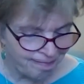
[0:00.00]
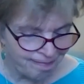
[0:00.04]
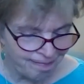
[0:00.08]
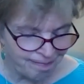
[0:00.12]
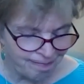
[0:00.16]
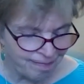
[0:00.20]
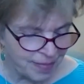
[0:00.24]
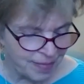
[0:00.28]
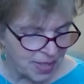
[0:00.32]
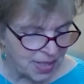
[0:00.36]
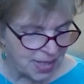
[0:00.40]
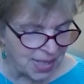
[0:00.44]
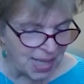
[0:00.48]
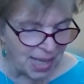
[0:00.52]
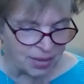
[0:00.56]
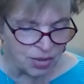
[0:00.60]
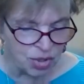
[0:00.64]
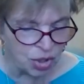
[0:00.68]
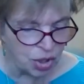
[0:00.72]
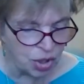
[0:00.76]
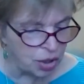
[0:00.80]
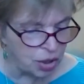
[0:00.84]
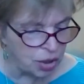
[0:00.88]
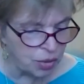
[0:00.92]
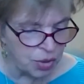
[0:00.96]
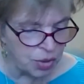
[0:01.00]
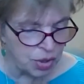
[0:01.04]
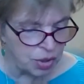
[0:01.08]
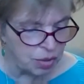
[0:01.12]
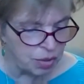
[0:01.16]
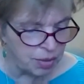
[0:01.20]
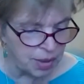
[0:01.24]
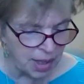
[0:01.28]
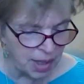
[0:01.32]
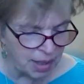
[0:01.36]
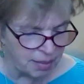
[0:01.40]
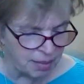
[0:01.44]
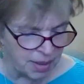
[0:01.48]
hmm, South's gonna lose
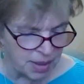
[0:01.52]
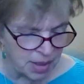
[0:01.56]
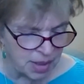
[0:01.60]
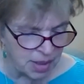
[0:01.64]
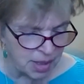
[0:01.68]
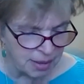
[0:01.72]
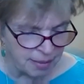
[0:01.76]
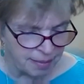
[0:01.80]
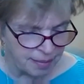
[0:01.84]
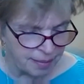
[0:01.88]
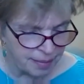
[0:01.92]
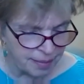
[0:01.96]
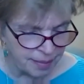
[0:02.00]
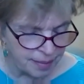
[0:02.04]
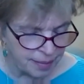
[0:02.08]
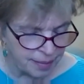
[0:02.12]
two diamonds.